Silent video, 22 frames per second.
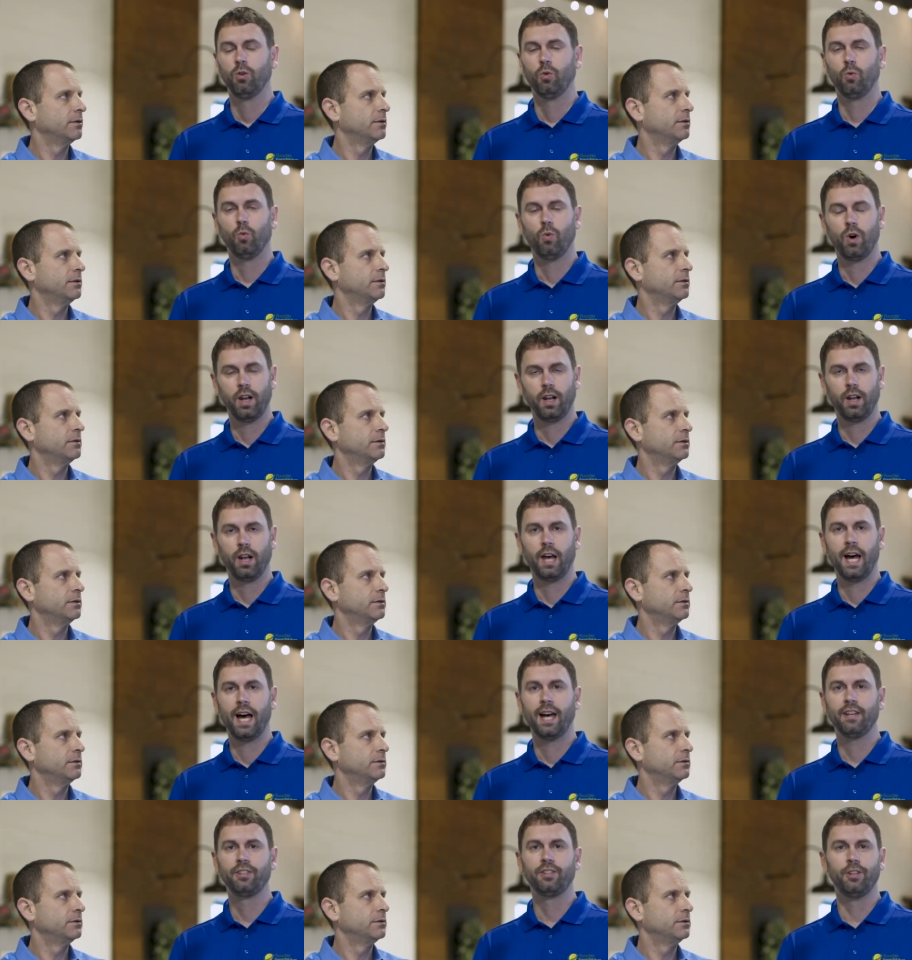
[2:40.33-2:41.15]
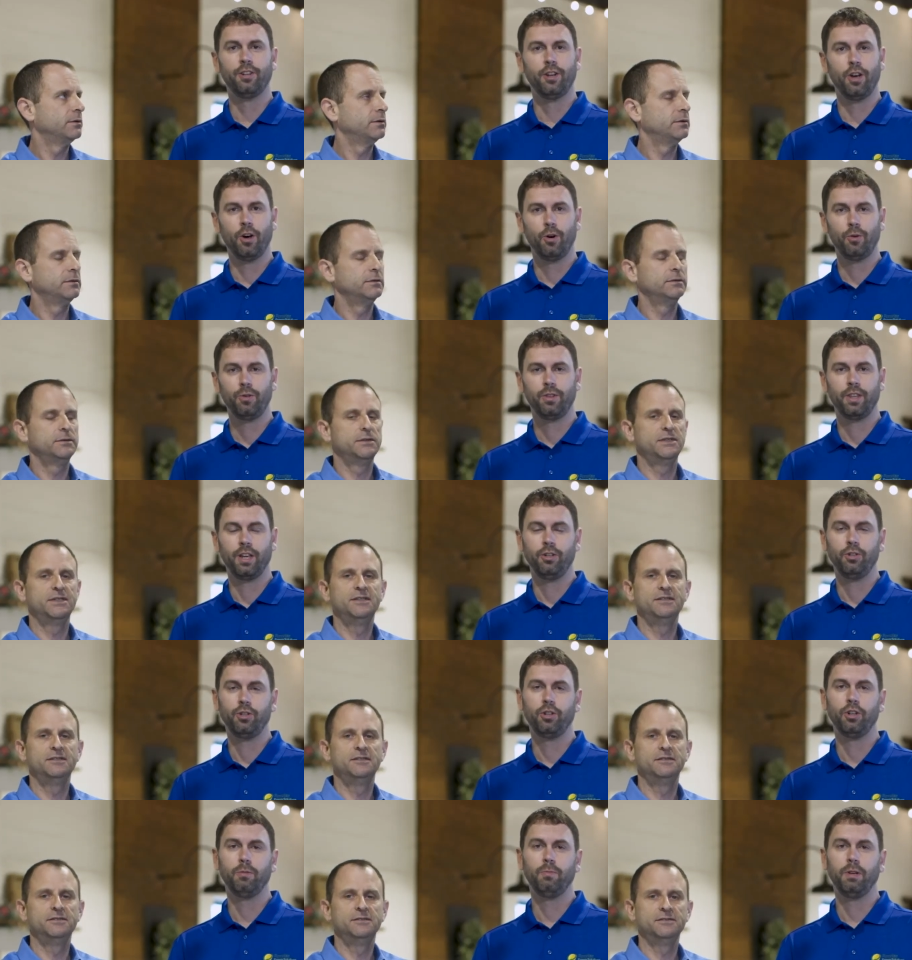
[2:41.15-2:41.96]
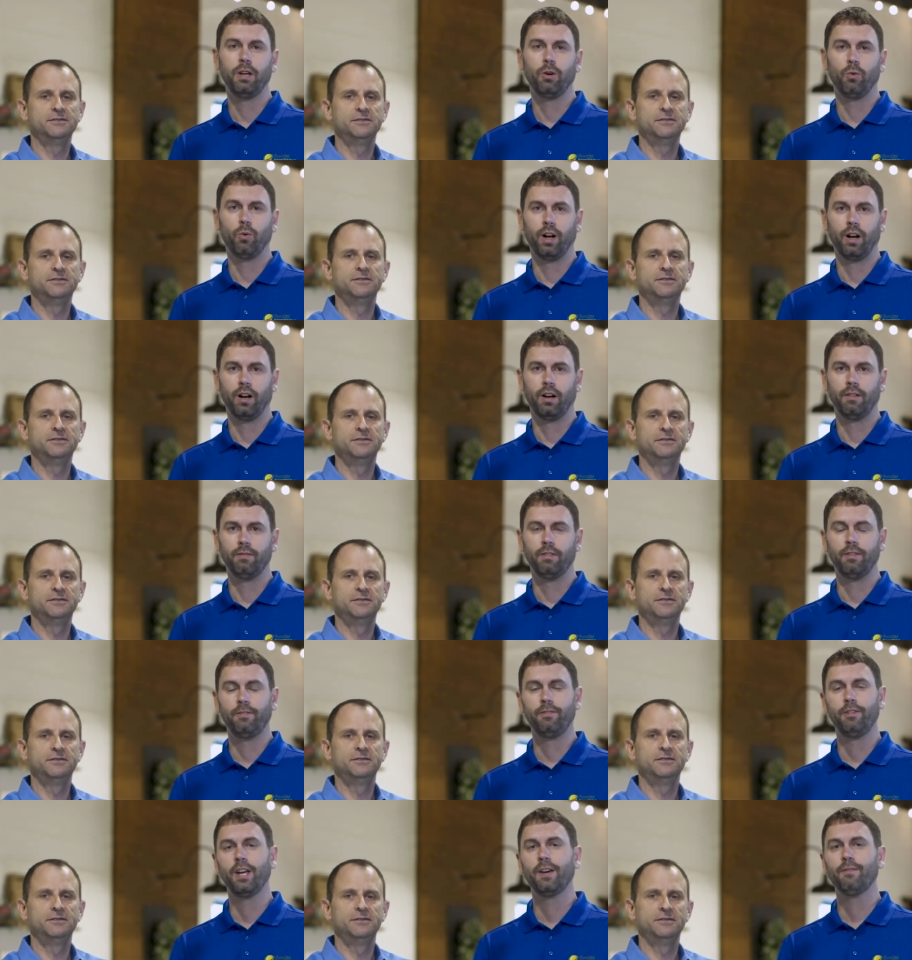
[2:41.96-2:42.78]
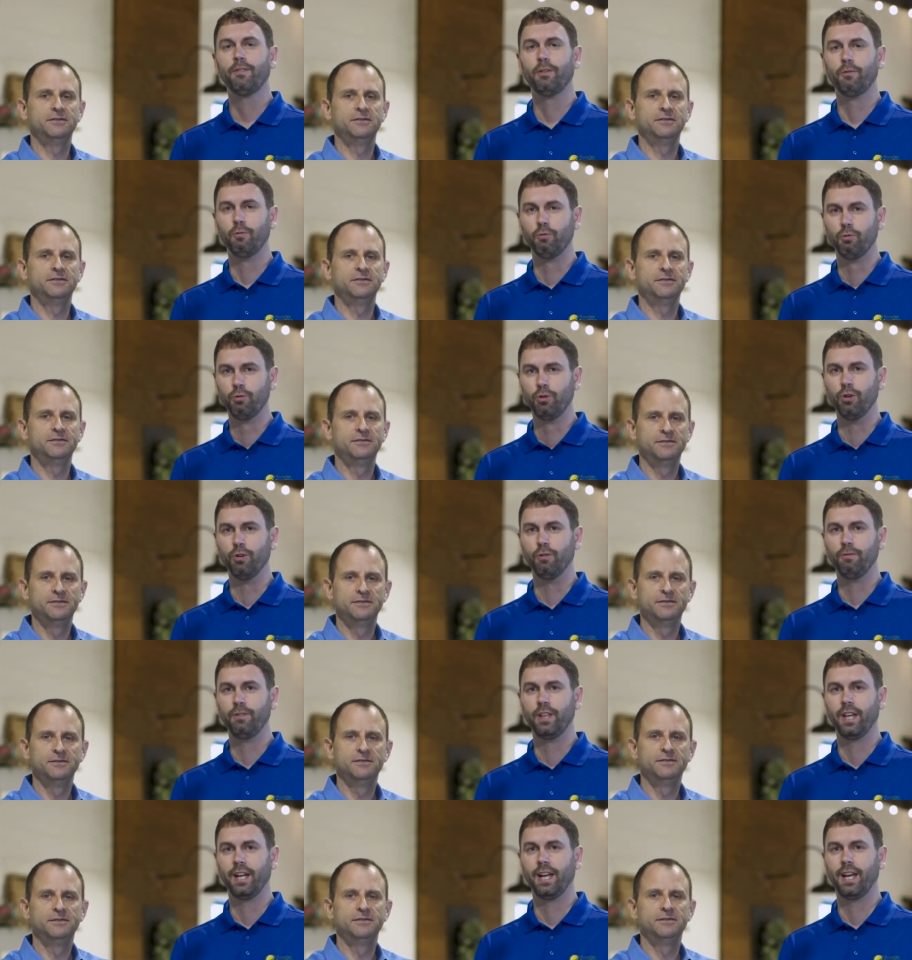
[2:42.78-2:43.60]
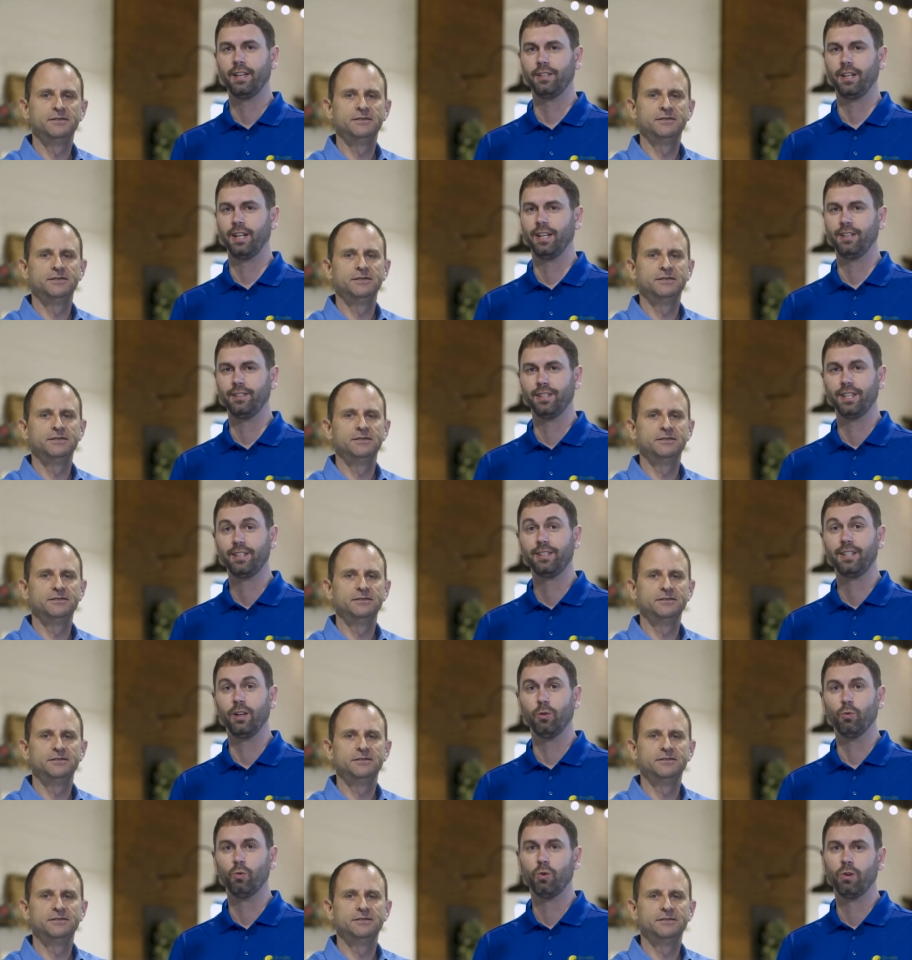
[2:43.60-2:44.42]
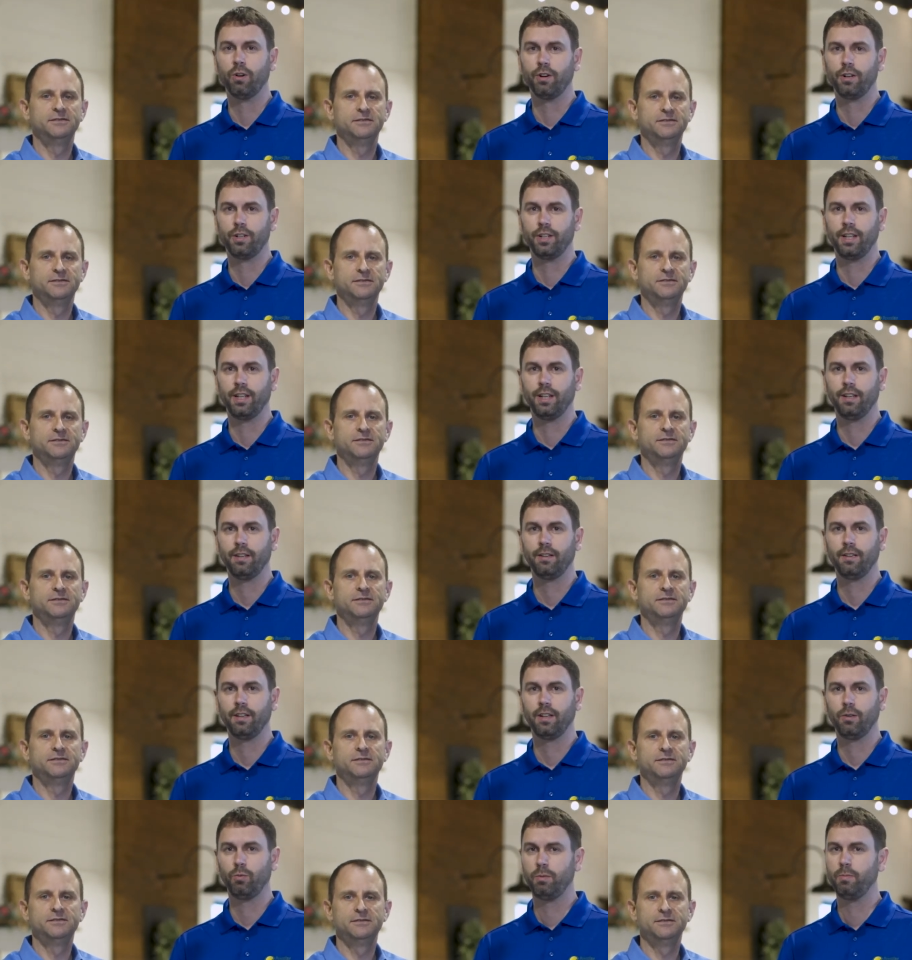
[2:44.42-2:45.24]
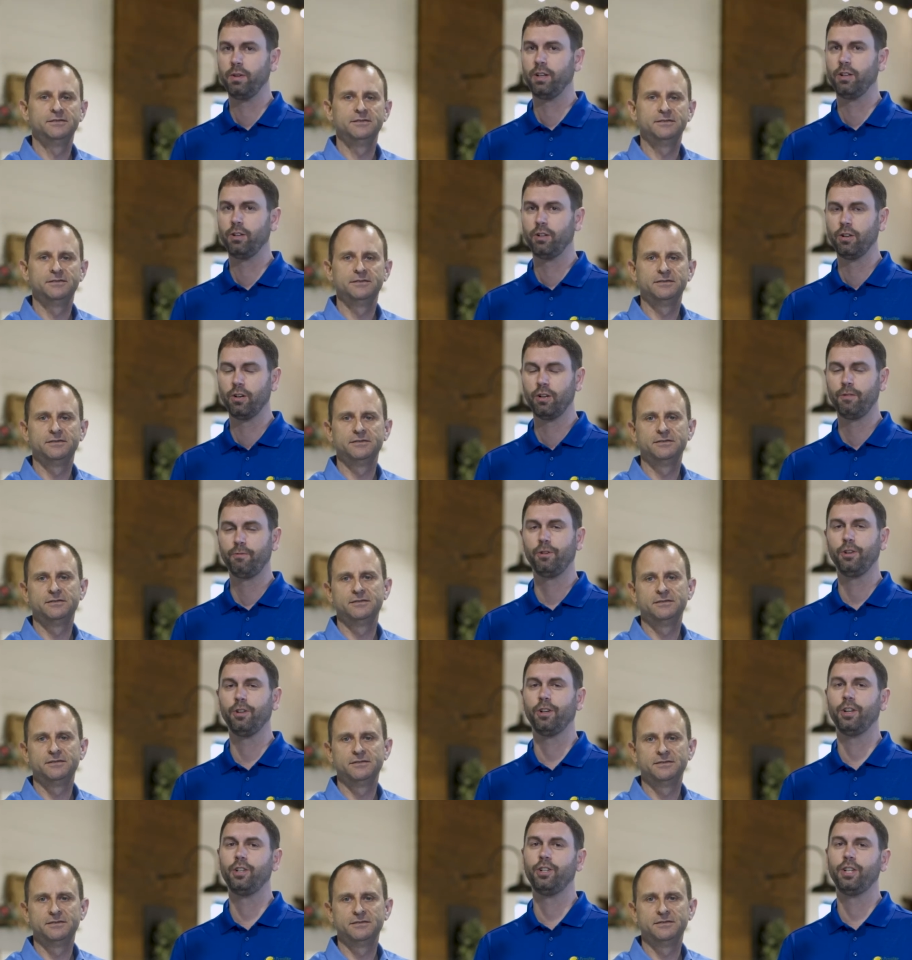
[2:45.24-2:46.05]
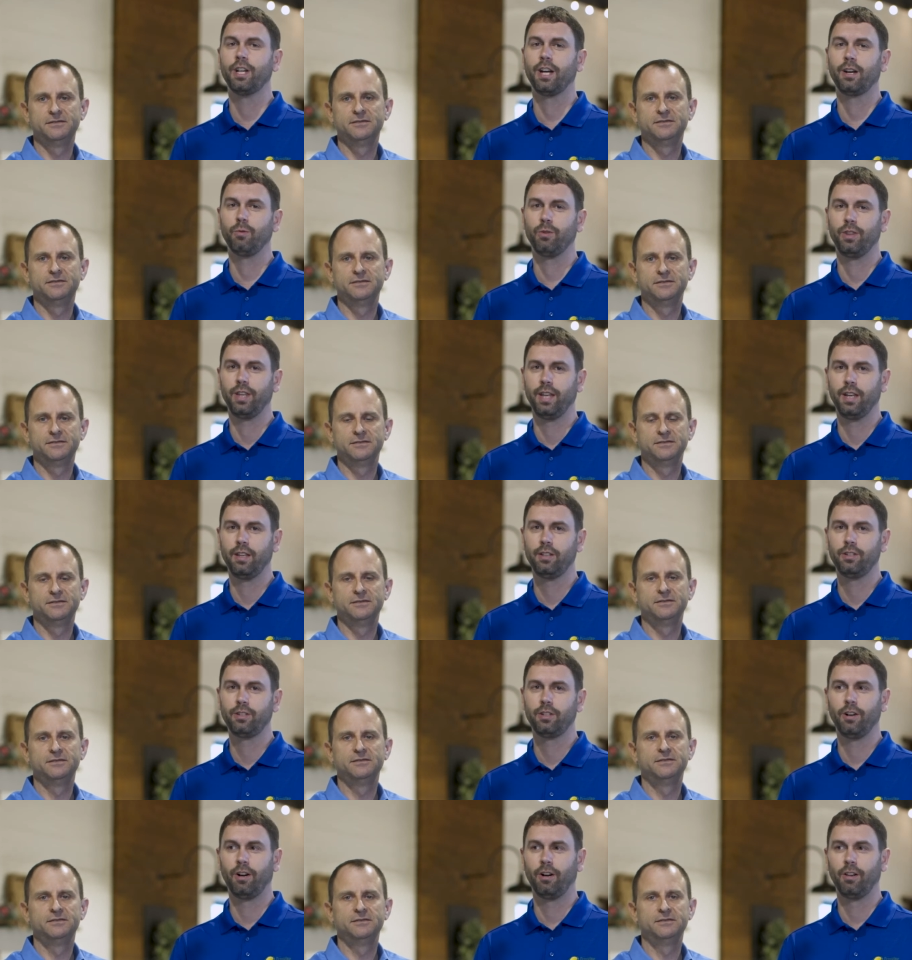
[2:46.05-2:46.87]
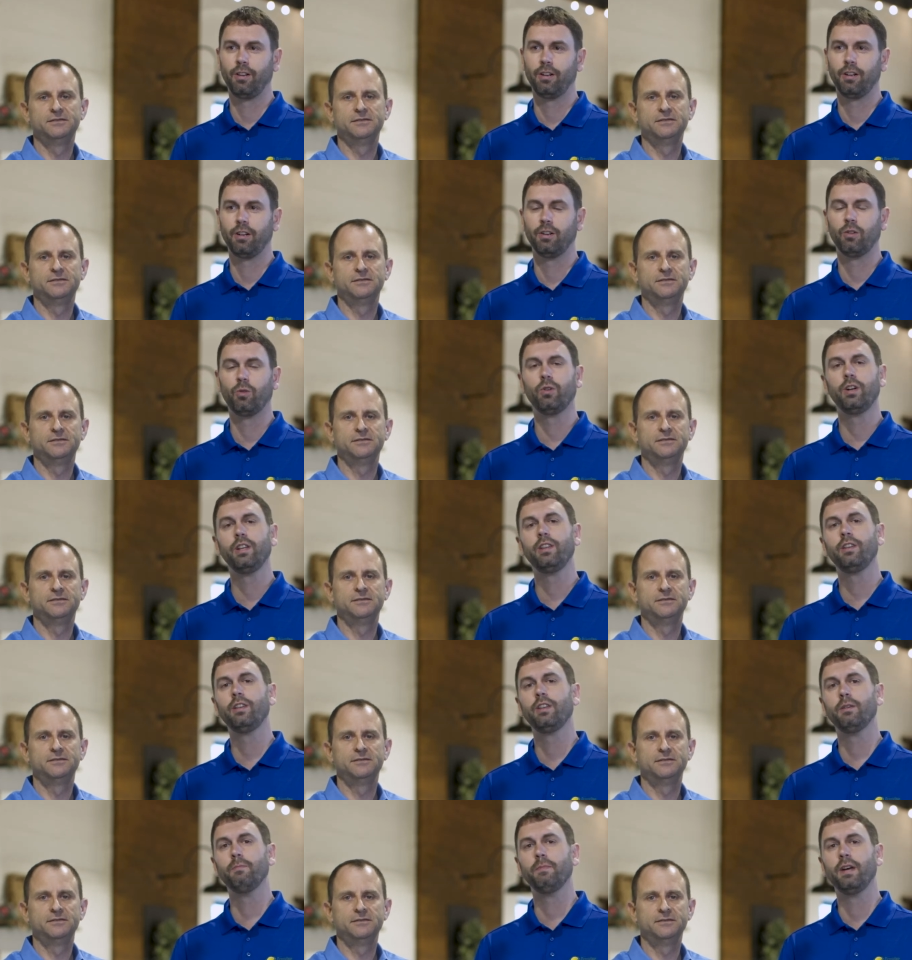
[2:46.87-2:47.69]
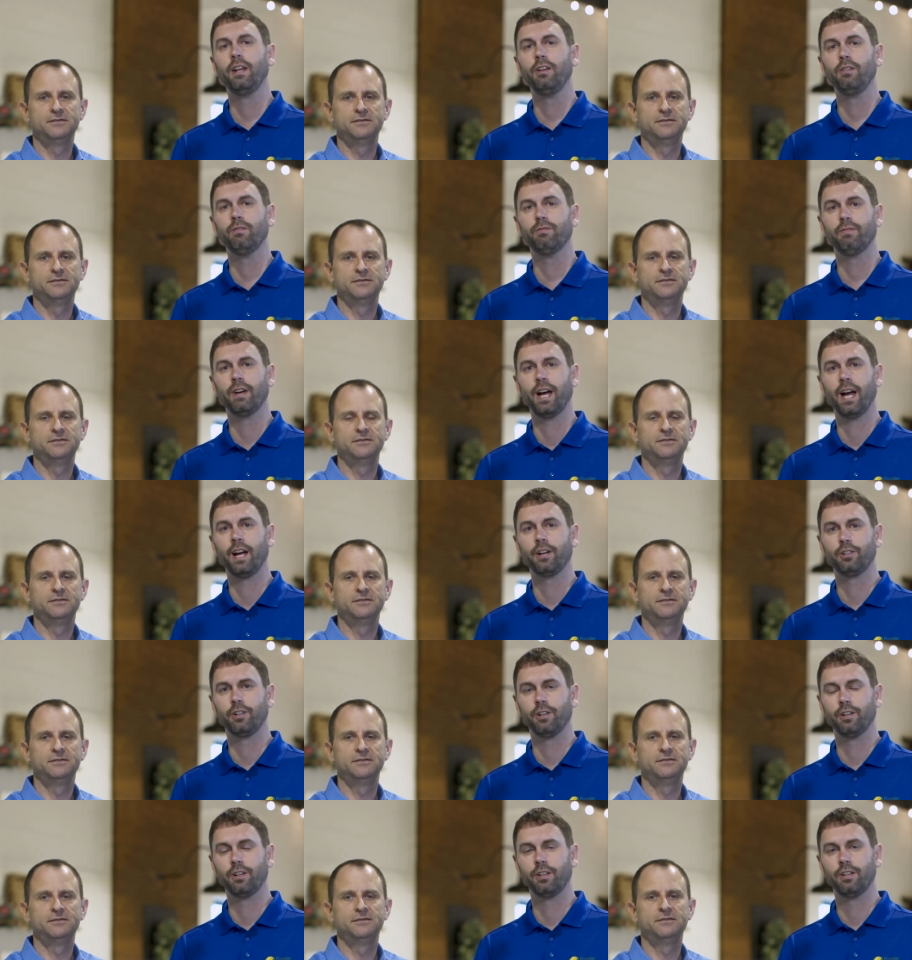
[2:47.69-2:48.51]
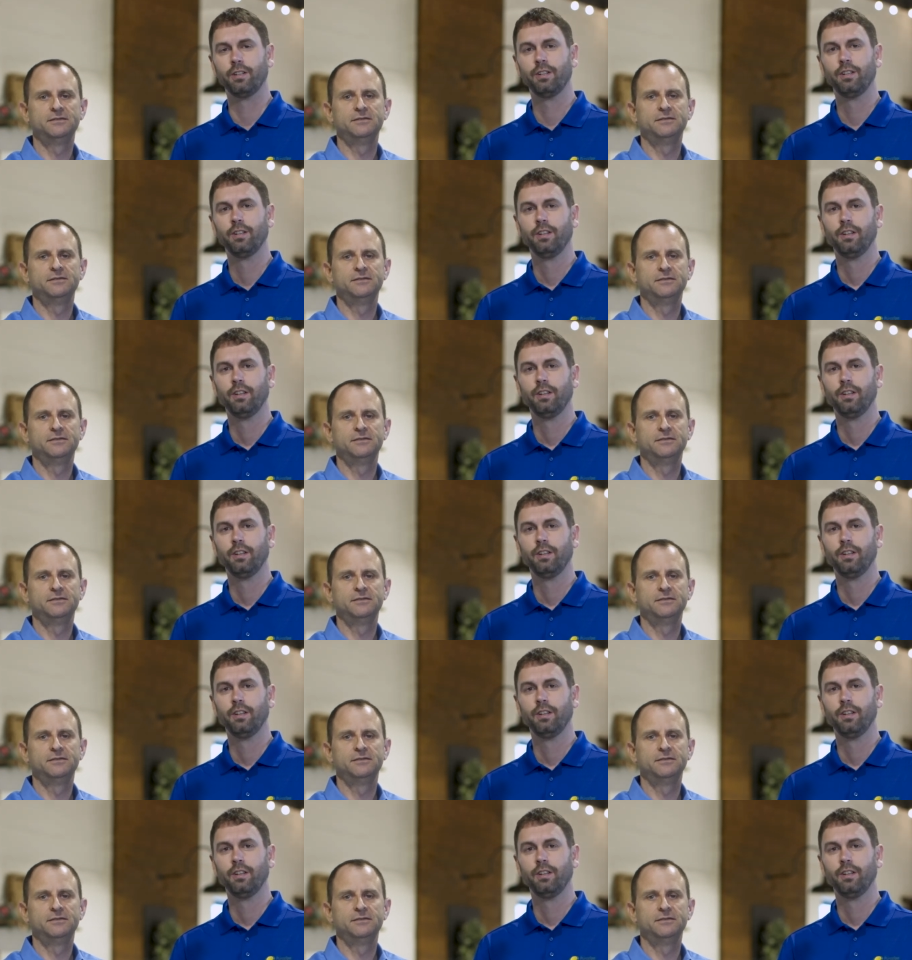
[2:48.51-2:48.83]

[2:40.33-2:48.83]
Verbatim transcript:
Speaker 1: One last note that you should be aware of, if you have a roof that has an existing warranty, it would be good for you to check with the installer or either the manufacturer